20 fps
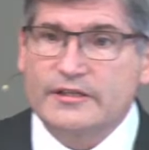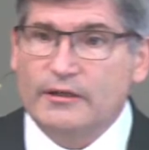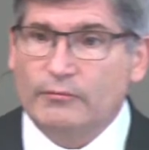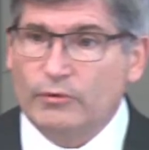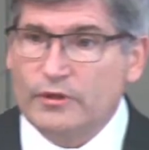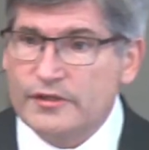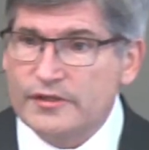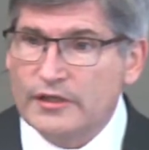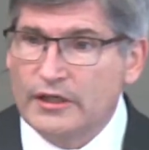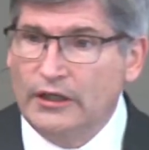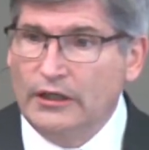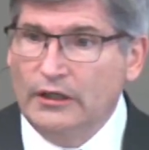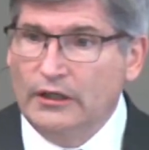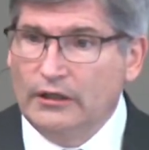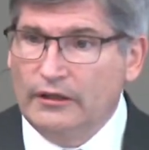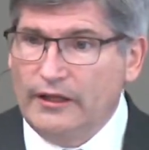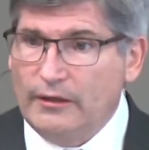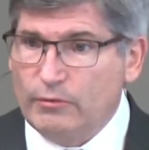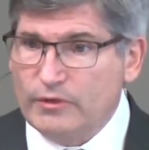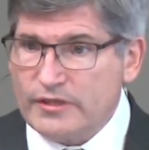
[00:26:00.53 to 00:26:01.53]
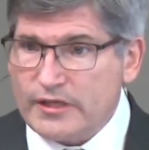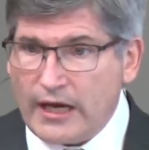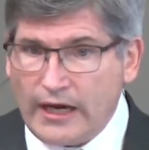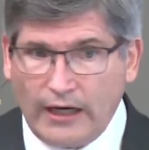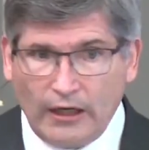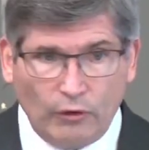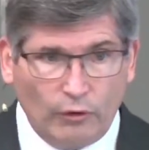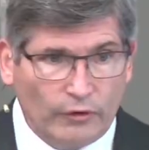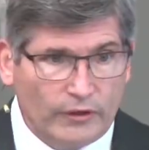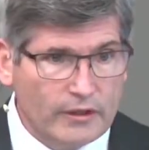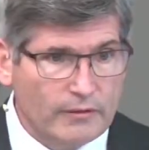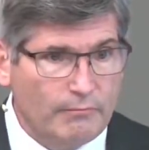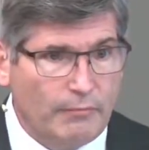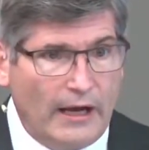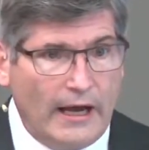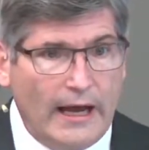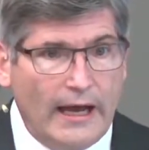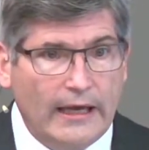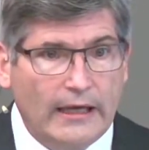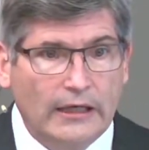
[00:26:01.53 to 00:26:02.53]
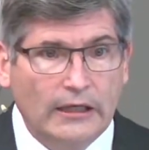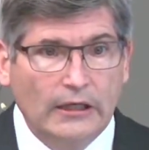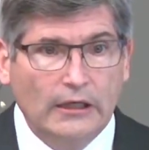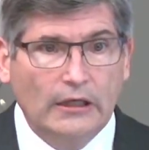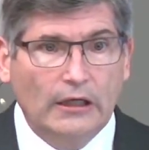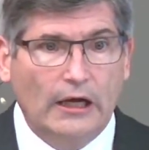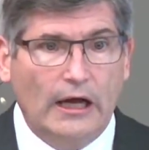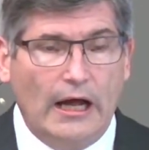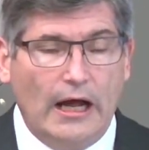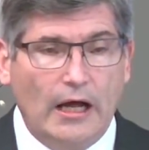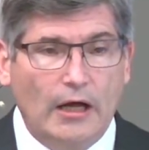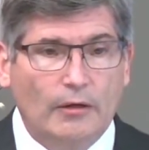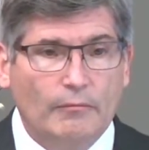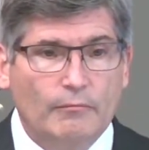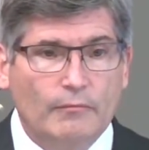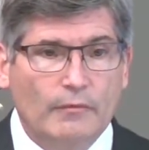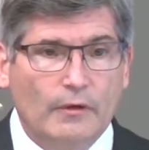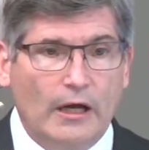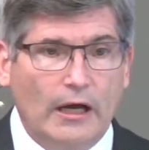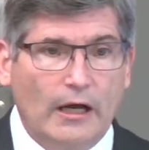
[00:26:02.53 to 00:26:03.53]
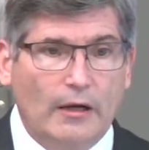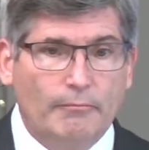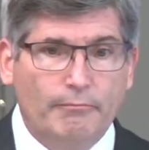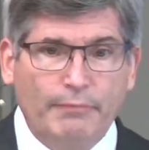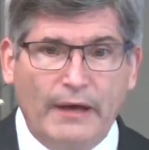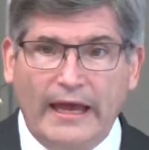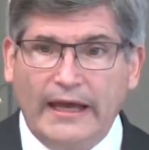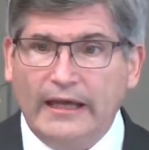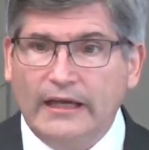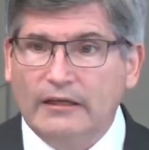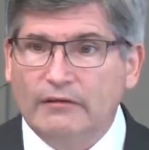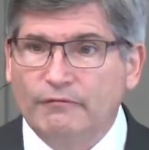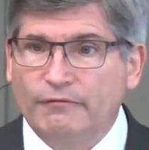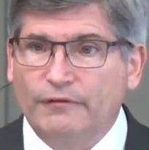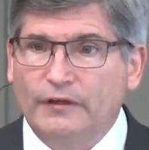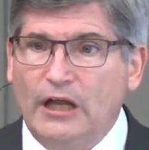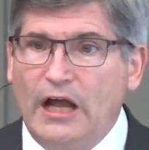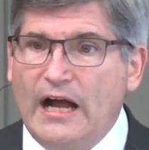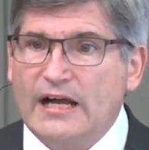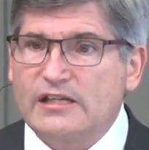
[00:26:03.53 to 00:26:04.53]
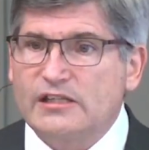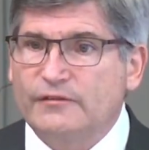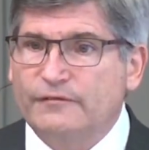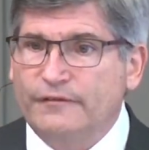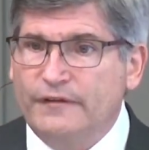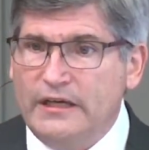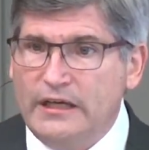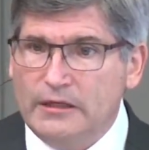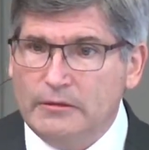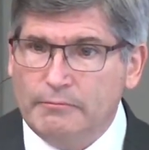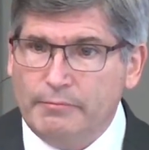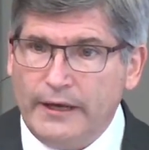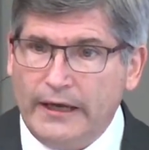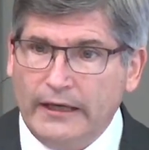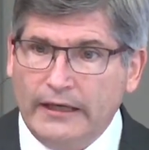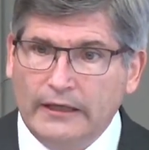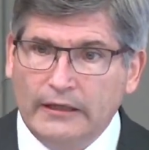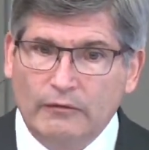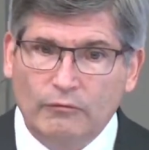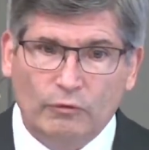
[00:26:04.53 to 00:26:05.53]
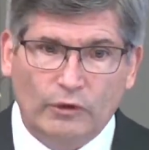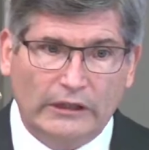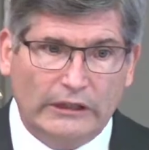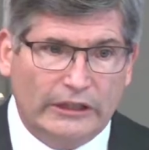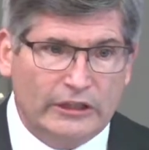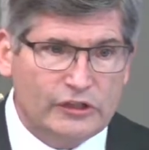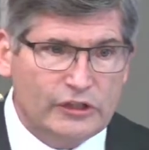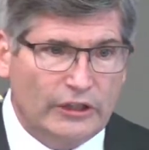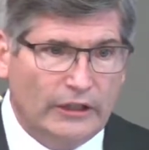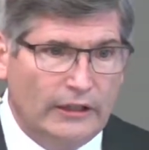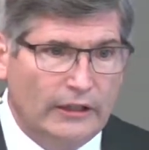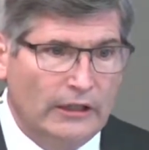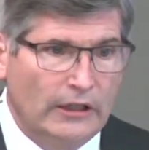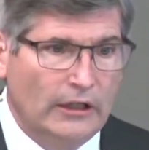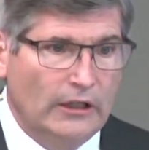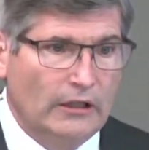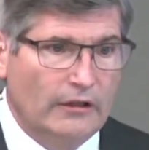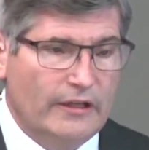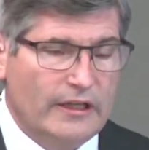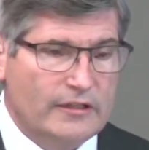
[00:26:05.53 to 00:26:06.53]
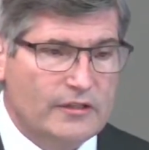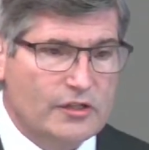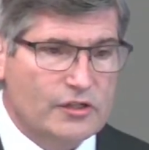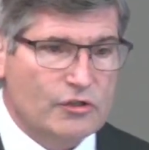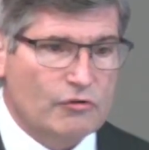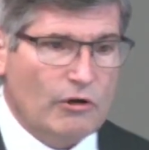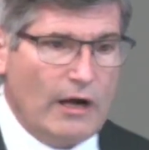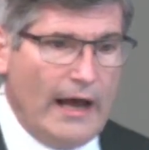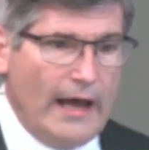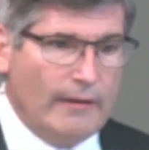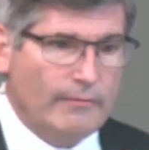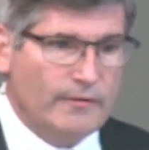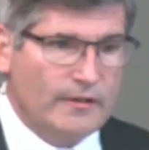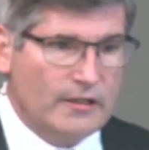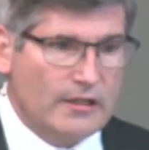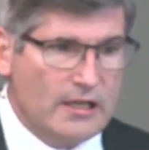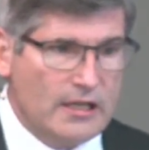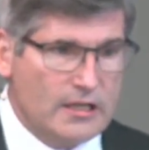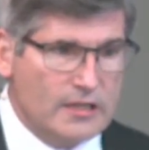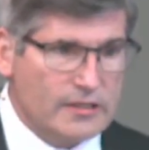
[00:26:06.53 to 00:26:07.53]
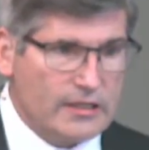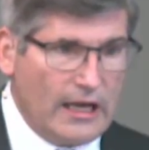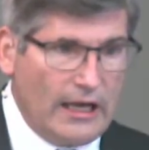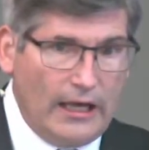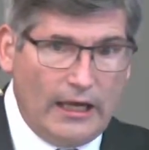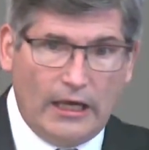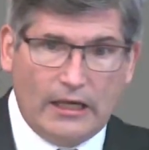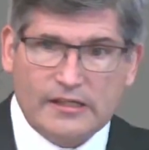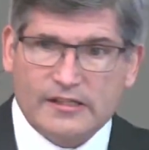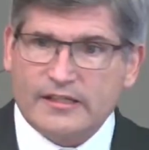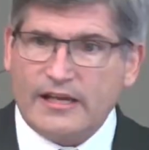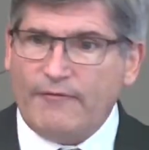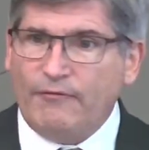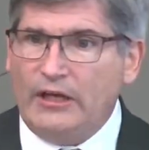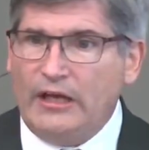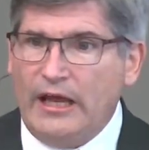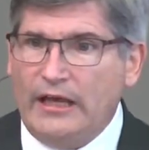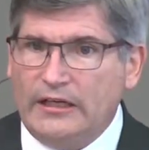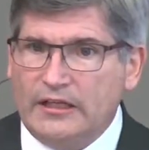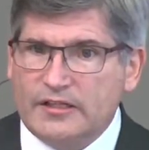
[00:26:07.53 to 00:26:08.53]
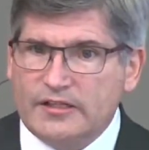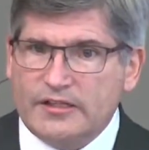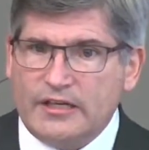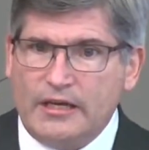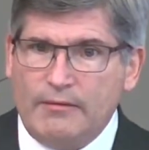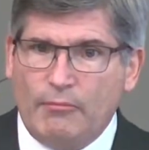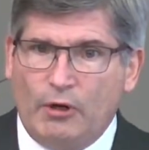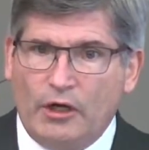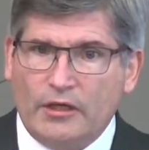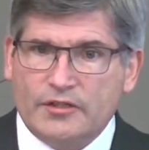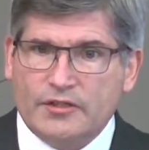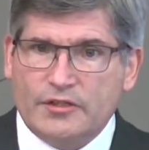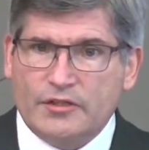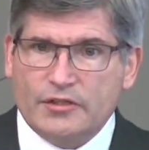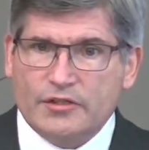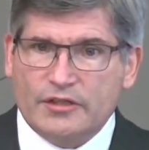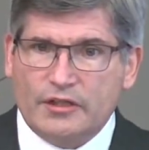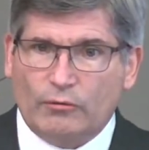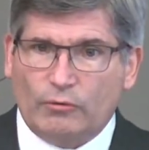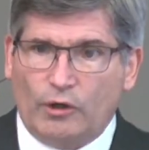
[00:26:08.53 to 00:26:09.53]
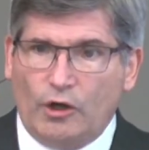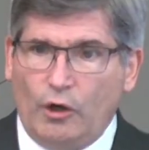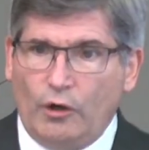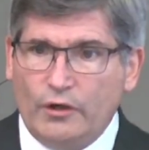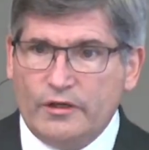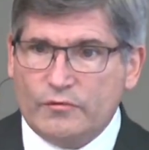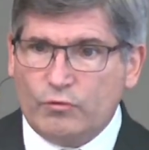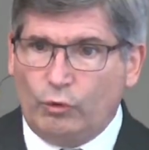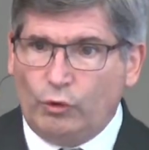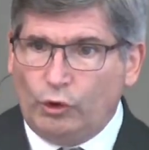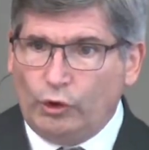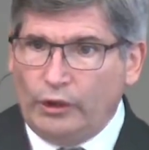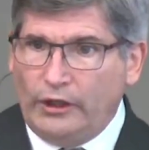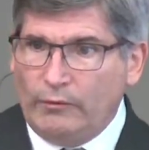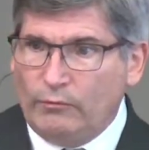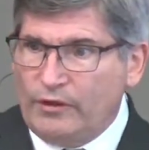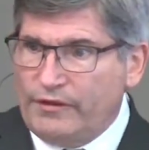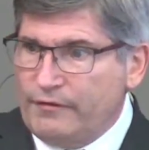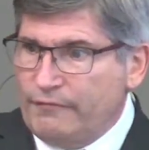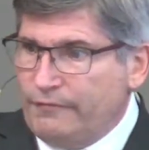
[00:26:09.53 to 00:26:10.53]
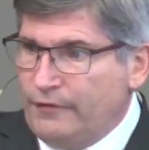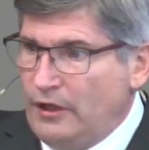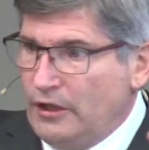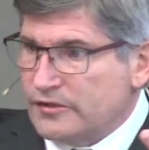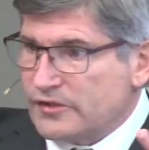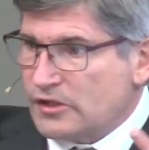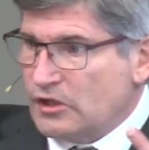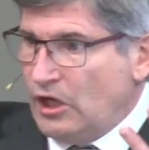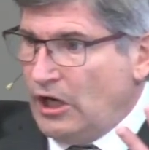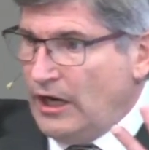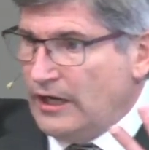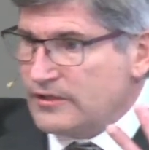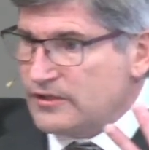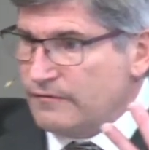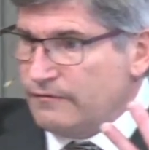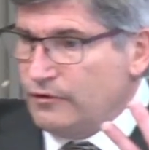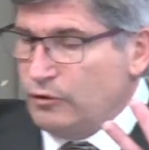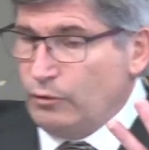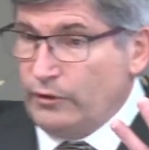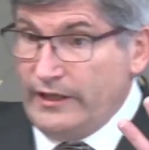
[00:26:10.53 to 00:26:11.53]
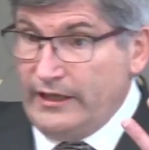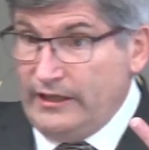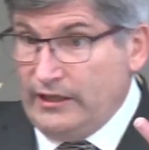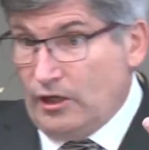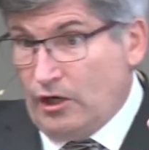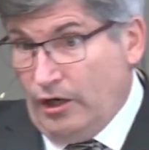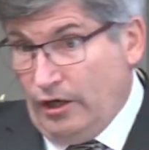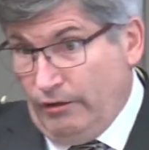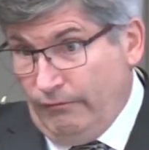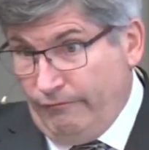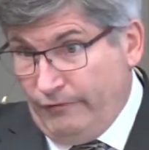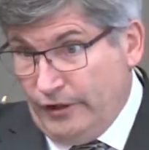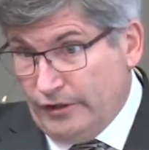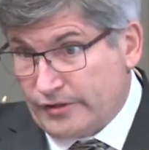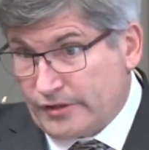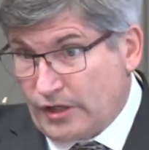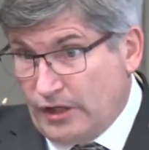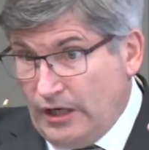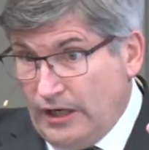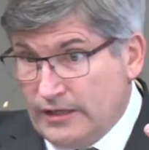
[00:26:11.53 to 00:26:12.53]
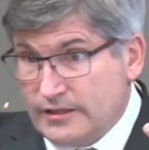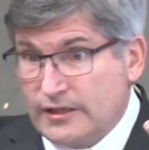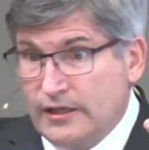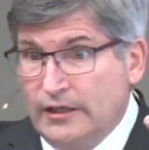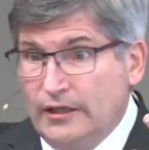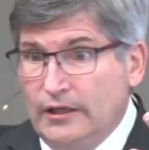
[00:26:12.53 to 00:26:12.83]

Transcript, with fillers: that was, that was heralded by um, uh, pagan philosophy and pagan religion that described these eh, seven headed sea monsters that were always warring with the false gods, if you will. They didn't call them false gods,